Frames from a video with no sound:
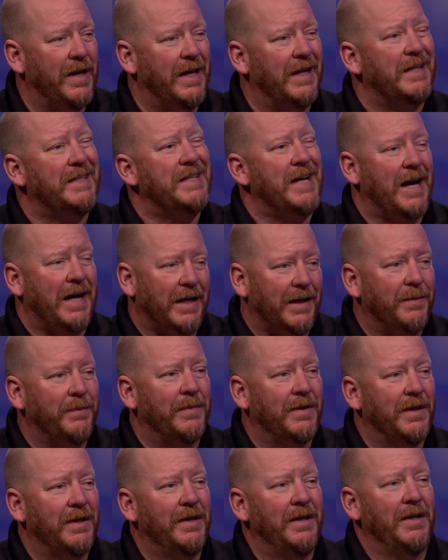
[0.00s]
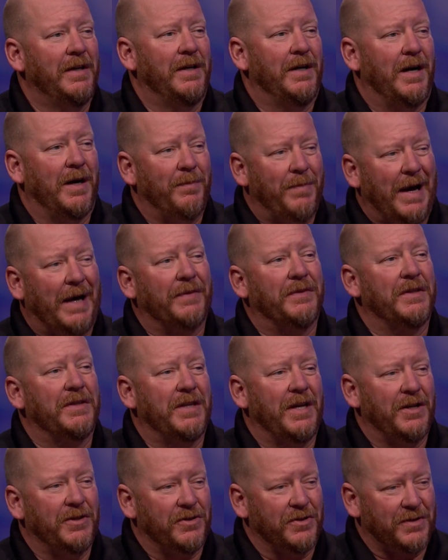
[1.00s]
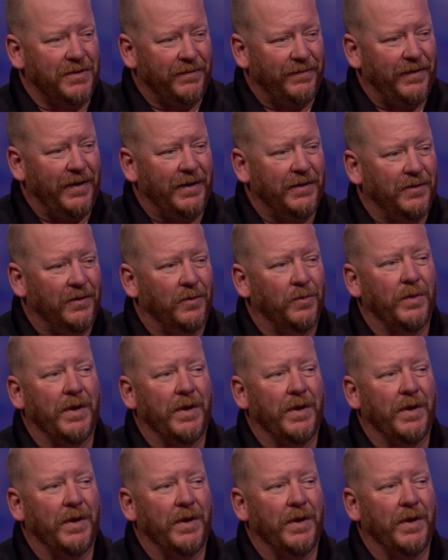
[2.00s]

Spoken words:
at a time about the dangers of fentanyl.